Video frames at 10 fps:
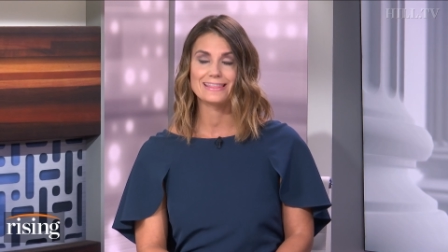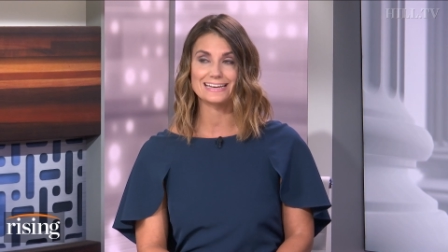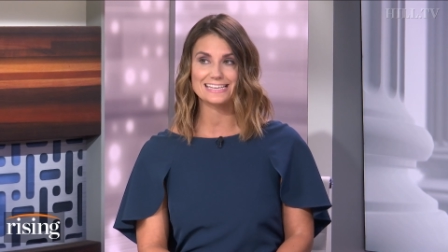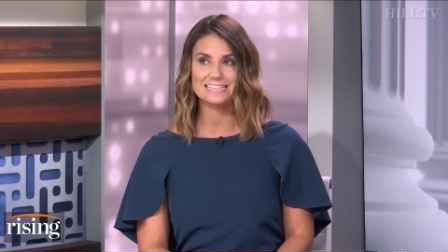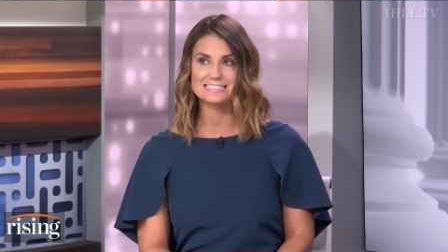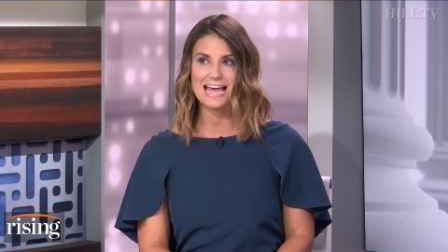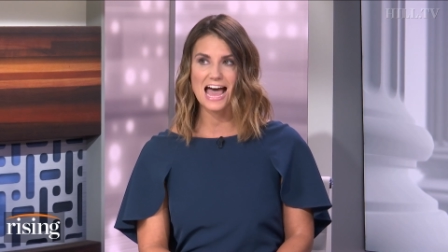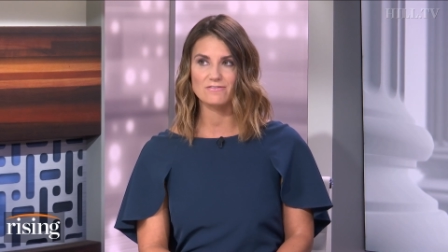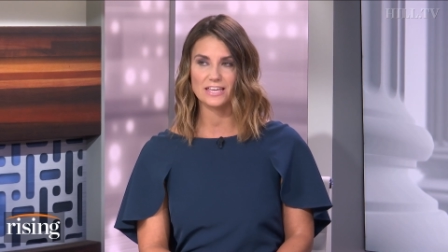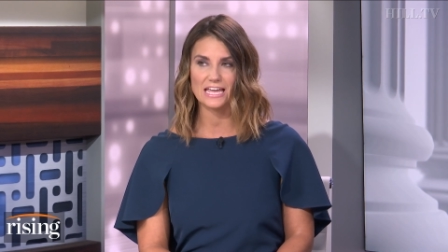that he has
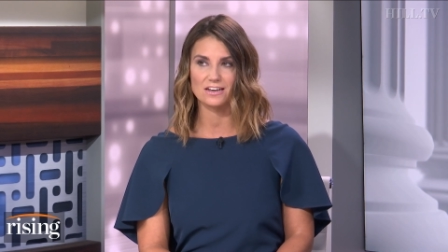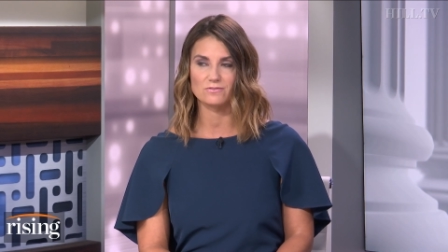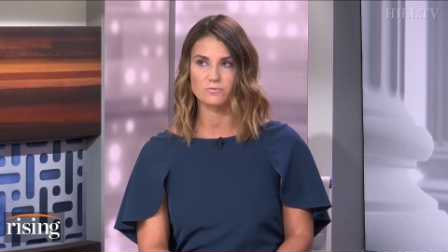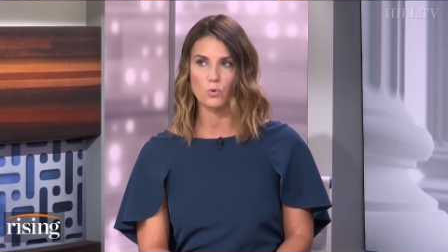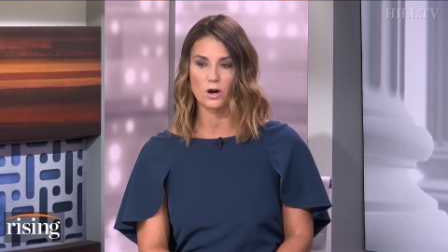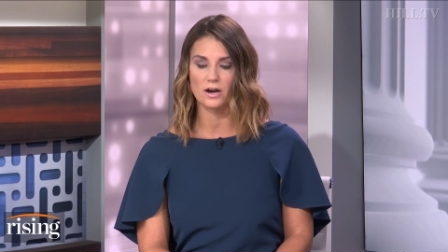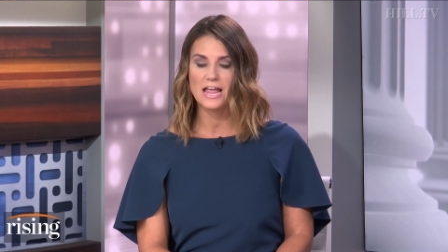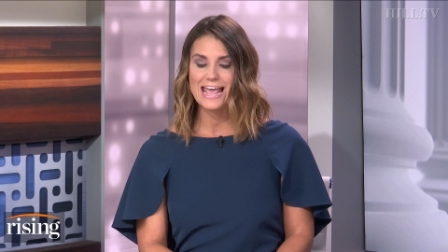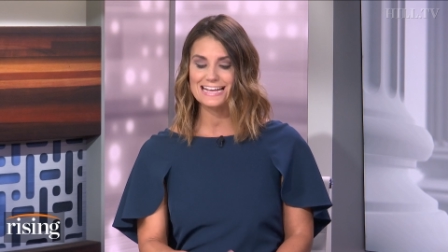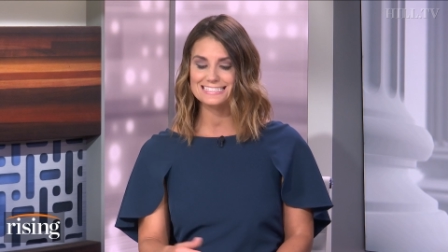advocated for
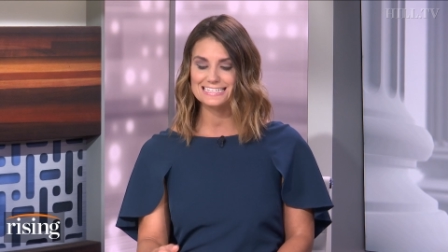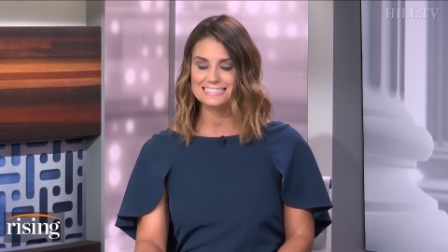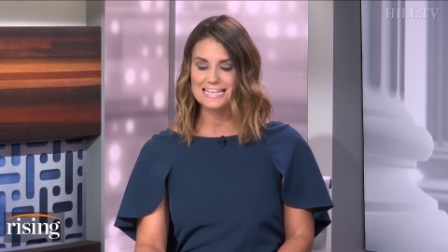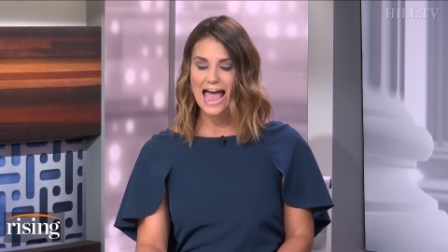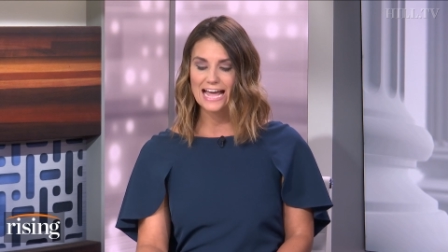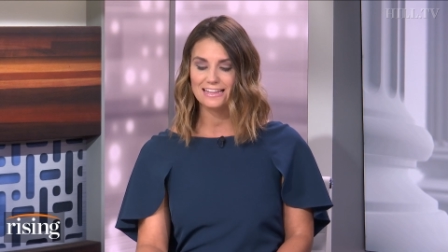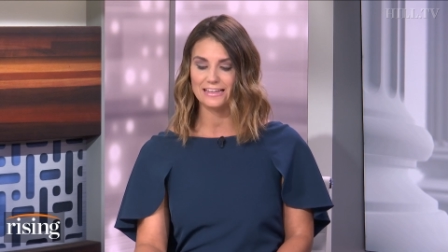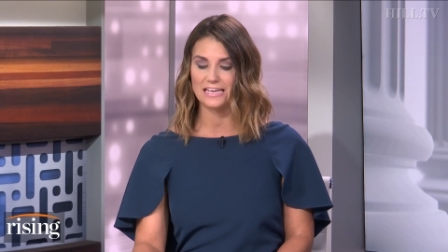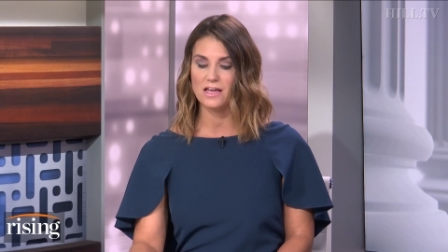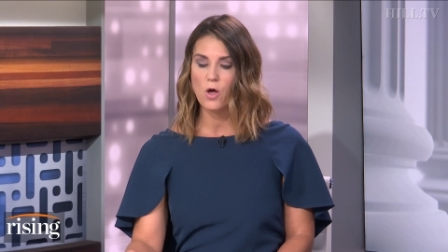is
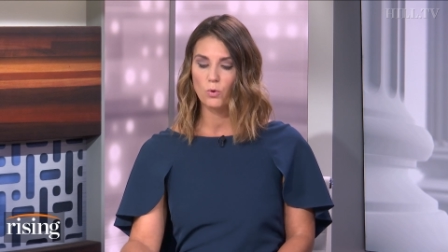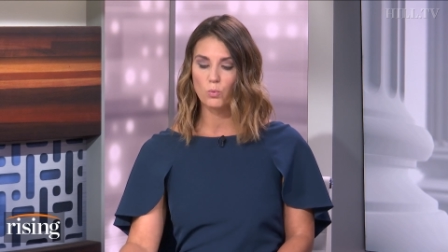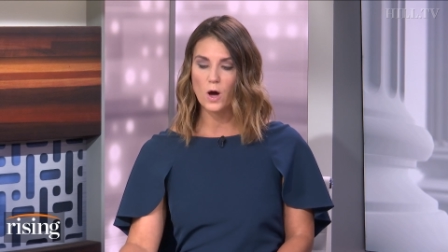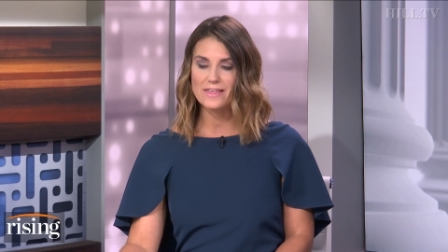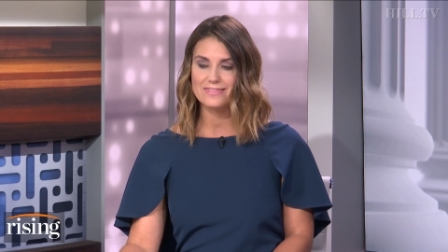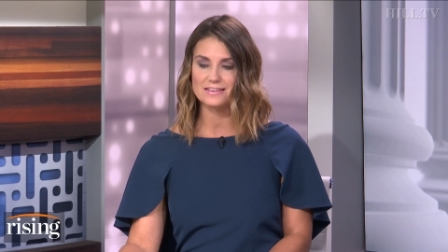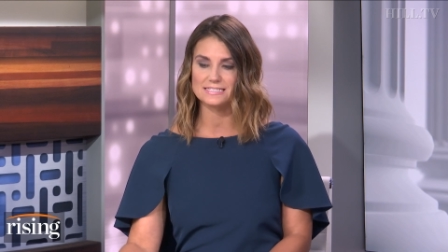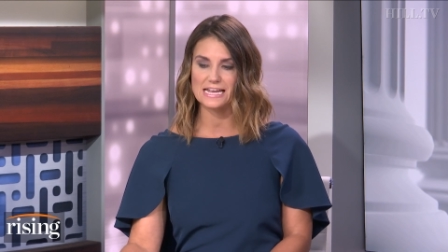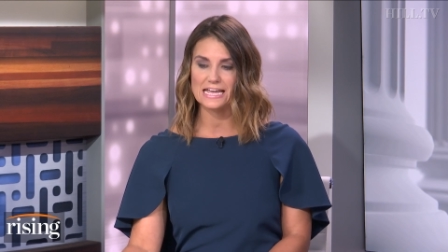exactly what this